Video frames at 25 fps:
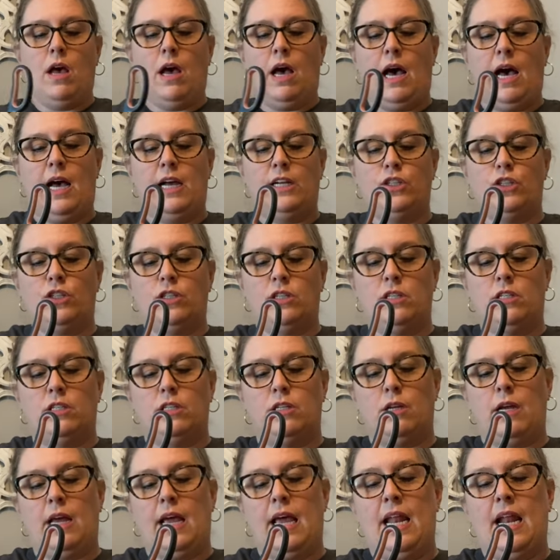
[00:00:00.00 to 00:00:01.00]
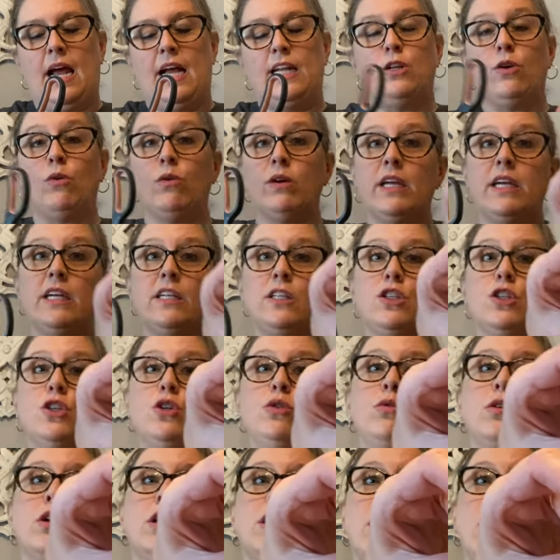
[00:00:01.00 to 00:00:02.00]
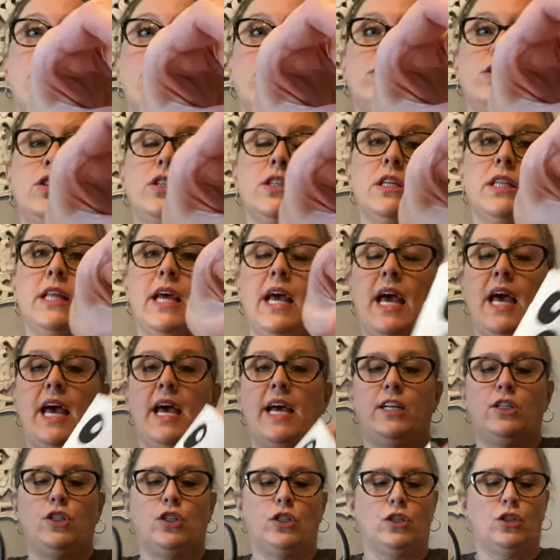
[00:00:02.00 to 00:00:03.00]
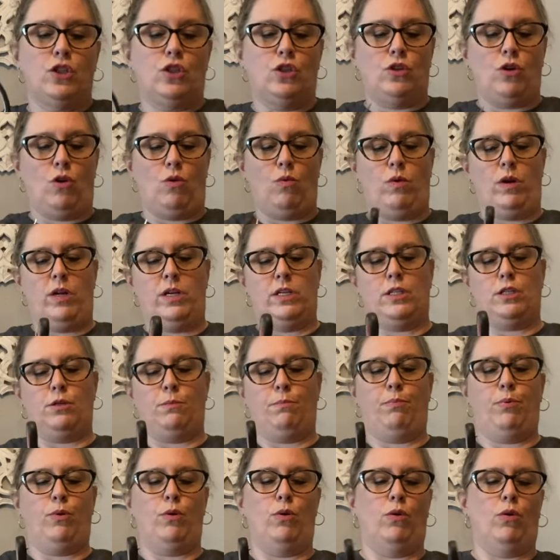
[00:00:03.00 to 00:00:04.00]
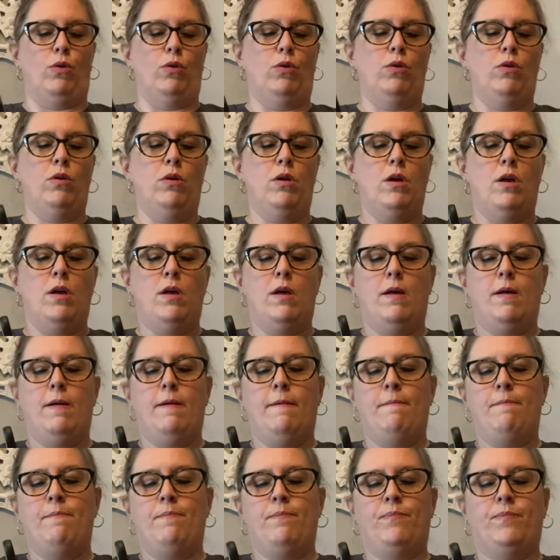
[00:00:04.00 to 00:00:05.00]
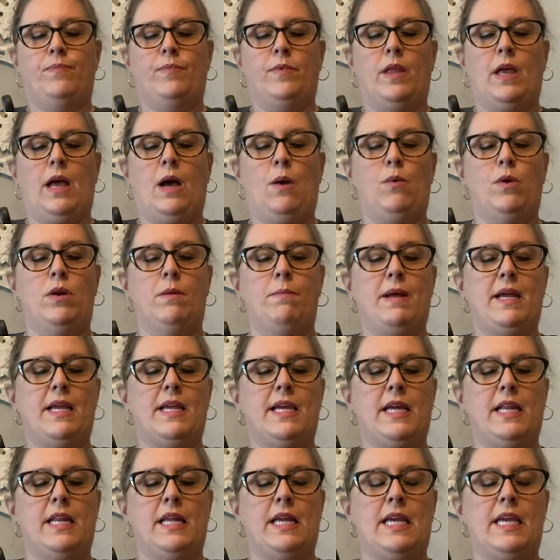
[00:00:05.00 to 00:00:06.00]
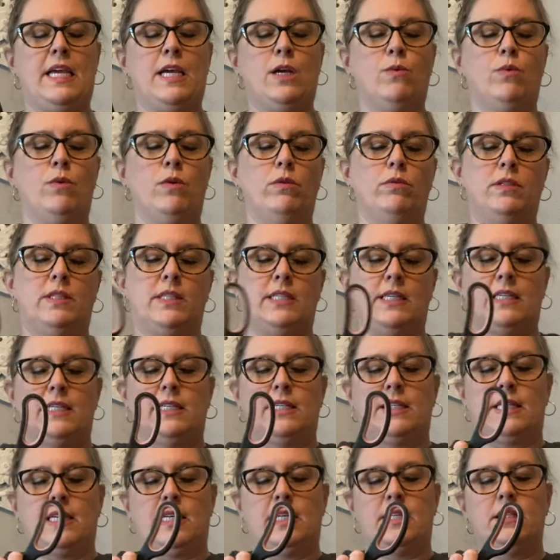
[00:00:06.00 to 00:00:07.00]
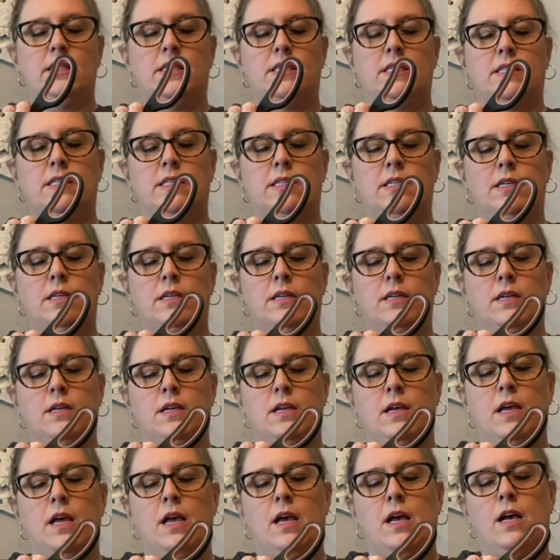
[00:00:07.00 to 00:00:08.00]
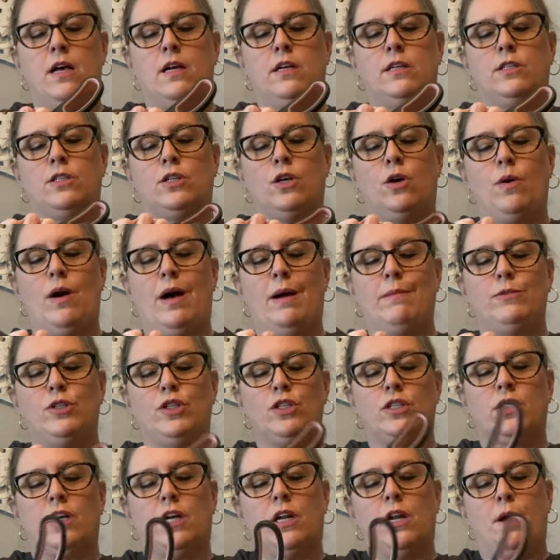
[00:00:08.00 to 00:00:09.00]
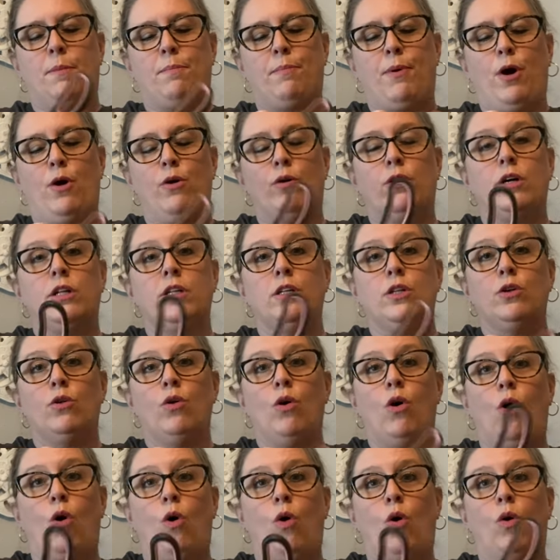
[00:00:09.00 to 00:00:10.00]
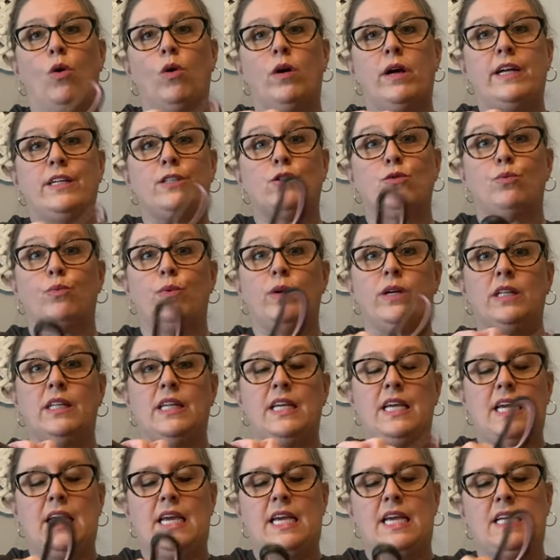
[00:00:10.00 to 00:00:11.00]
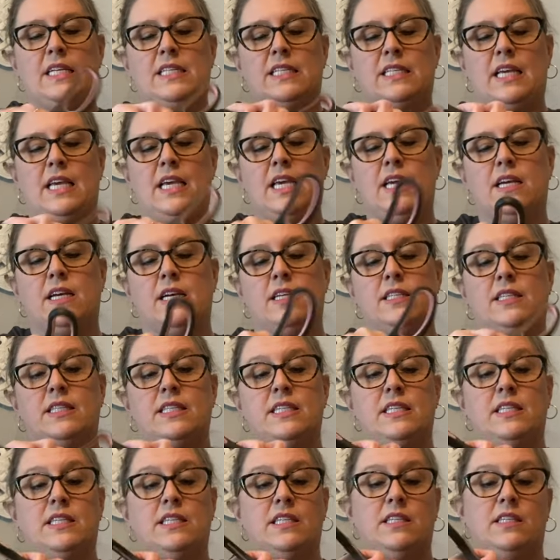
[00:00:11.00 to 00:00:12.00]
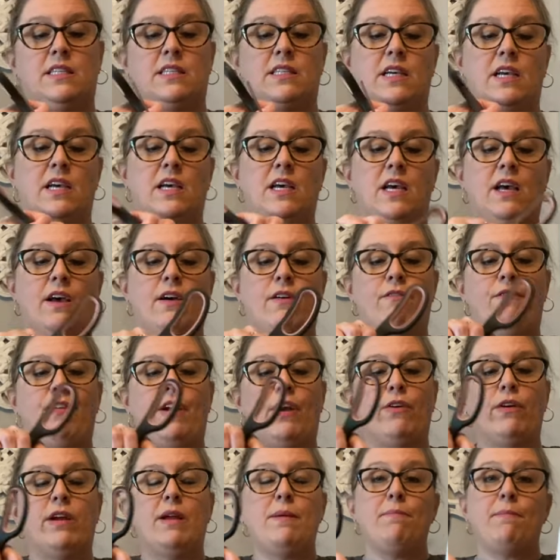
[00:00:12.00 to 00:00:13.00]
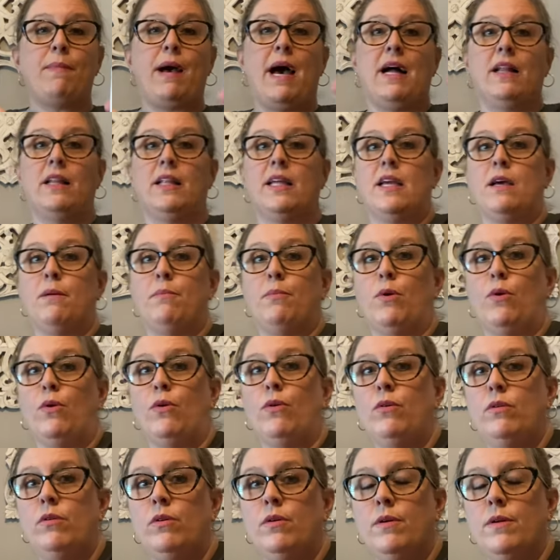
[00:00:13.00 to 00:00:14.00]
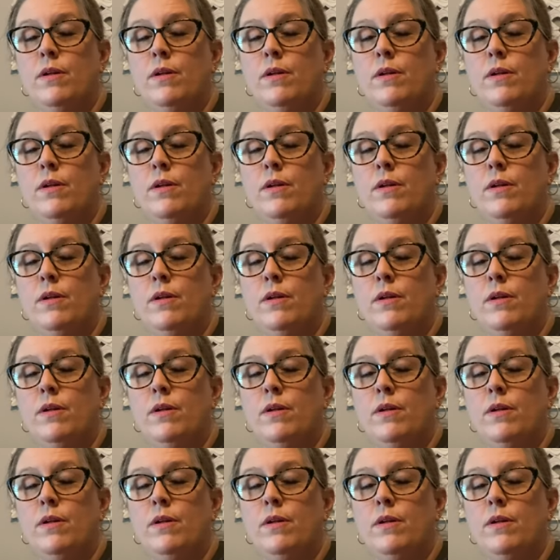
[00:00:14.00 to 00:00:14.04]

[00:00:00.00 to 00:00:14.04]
I just, and I don't get too close to the edge because you don't want it to pull. I want to make it equal distance. So I'm just going to poke a little hole. It's really easy because this is very malleable.